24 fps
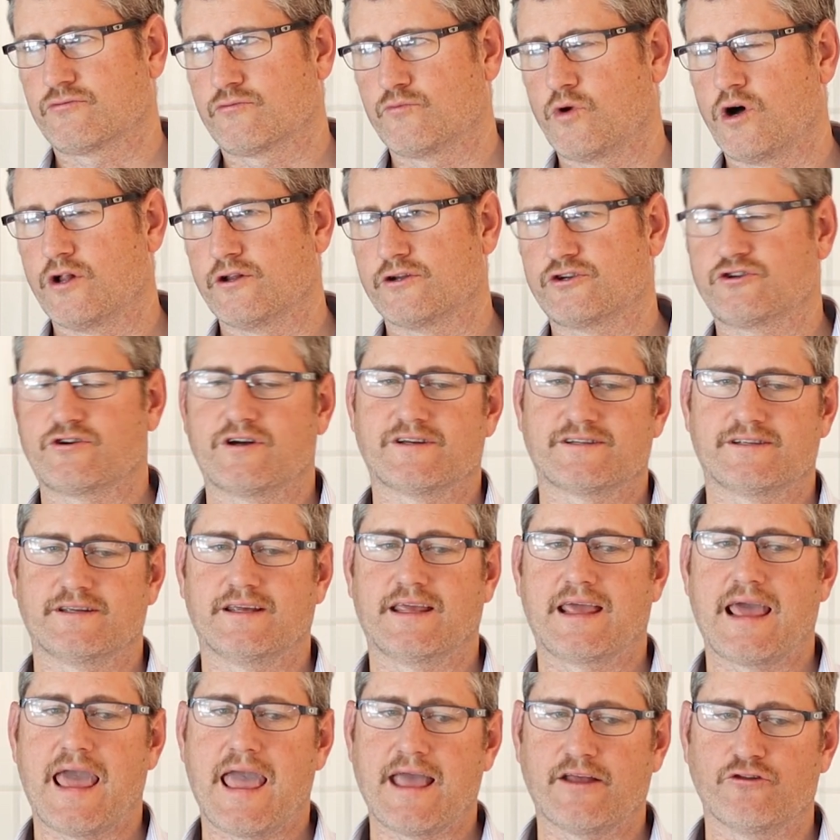while a trustee
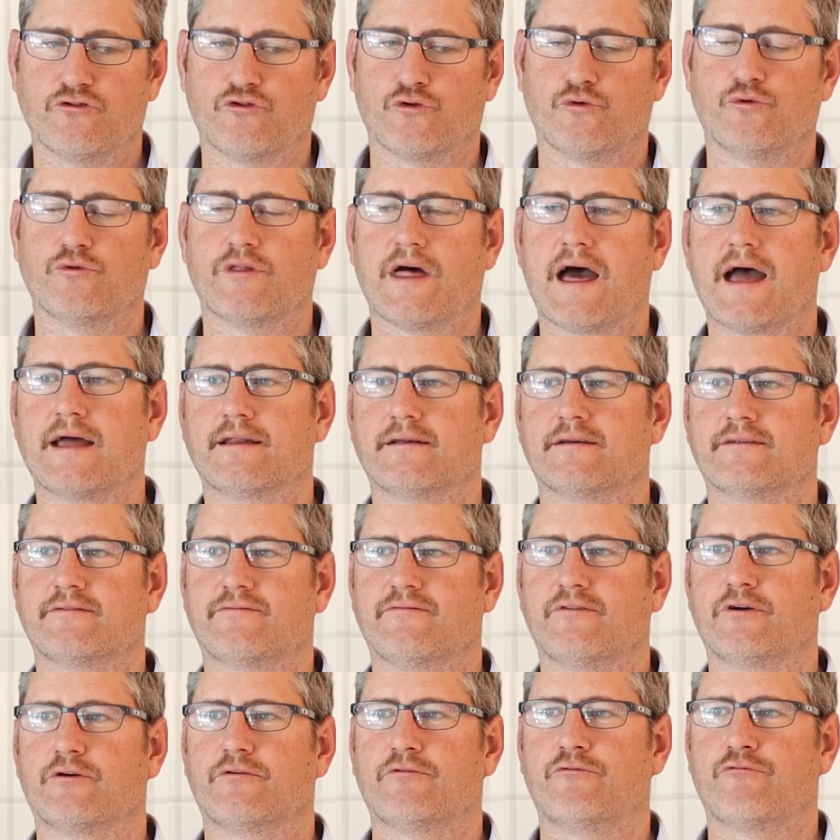can do that, it's
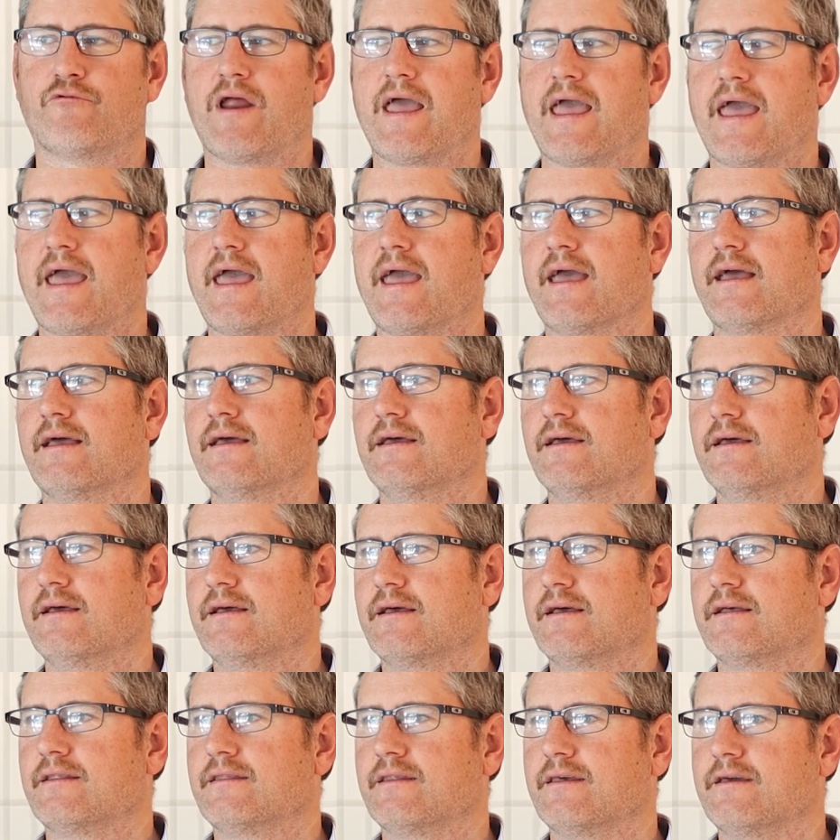very rare,
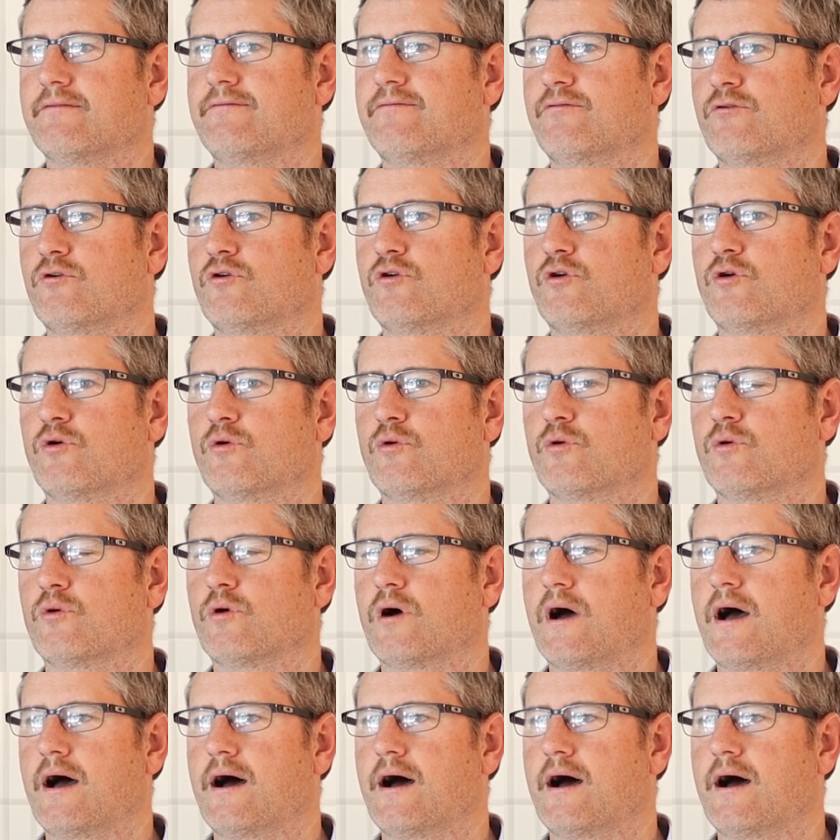and therefore